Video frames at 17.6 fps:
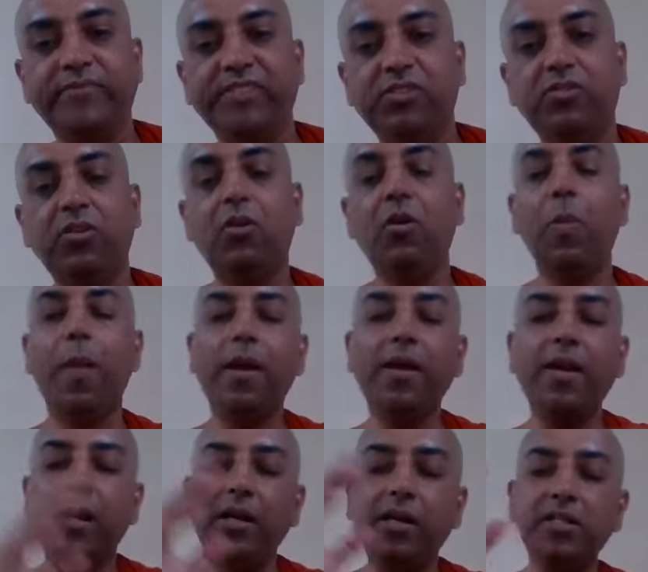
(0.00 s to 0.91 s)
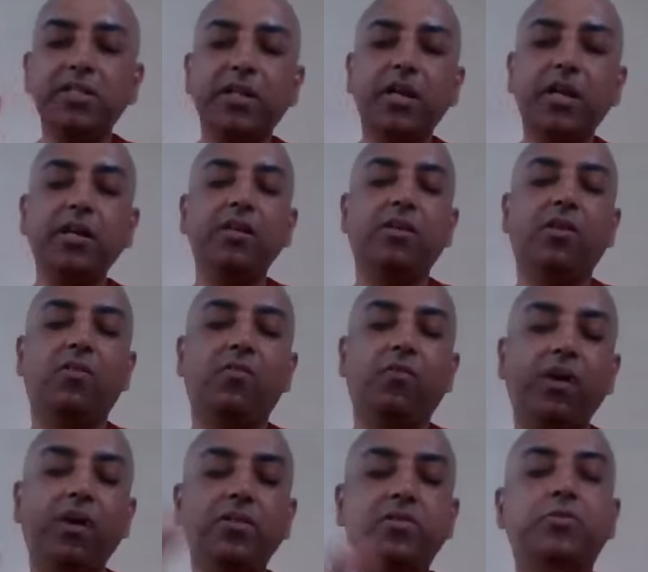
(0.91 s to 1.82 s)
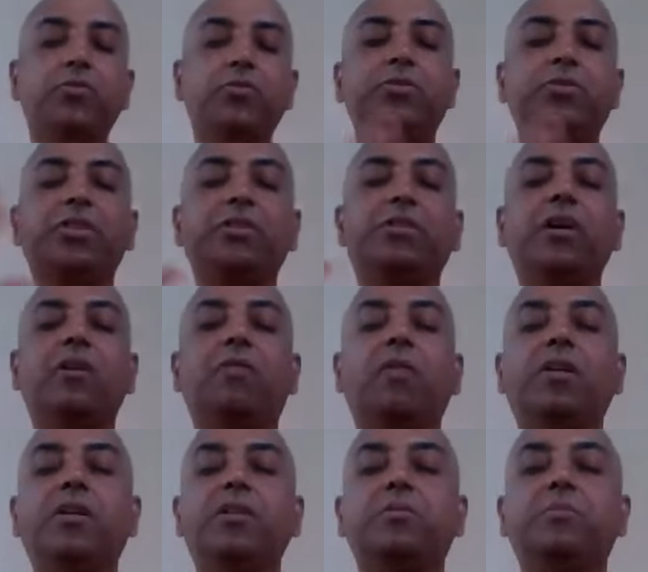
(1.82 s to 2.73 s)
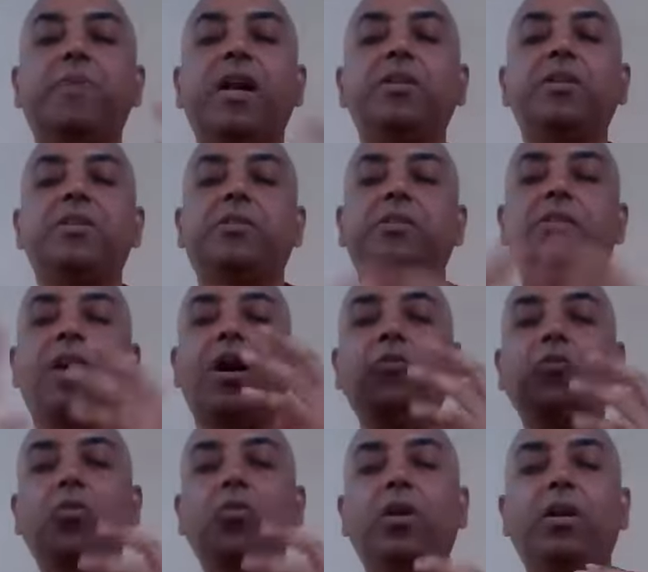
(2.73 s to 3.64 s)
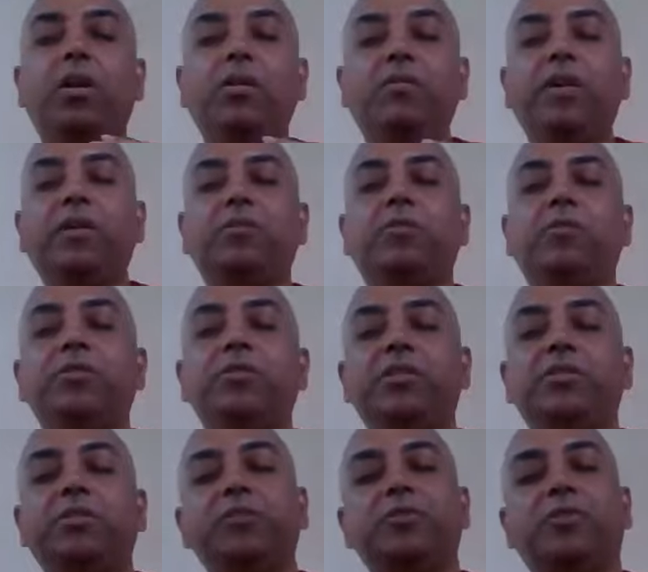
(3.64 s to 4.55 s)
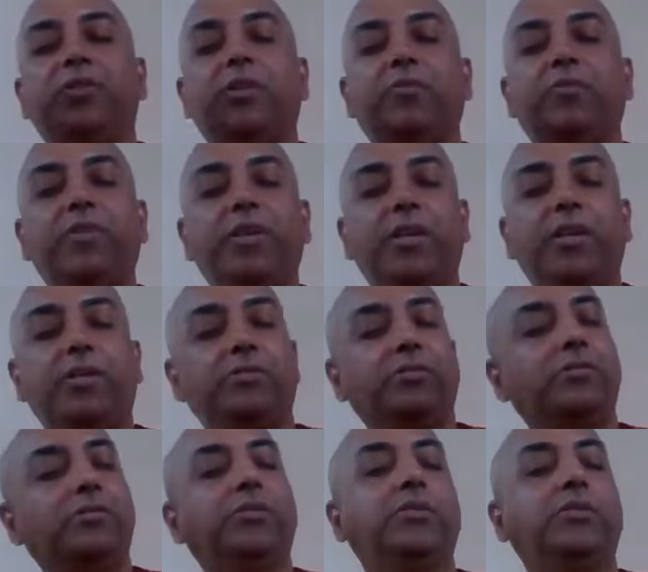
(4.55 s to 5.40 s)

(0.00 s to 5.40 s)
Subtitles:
So that understanding of what is good chitta, what is bad chitta, how to cultivate good chitta so that we can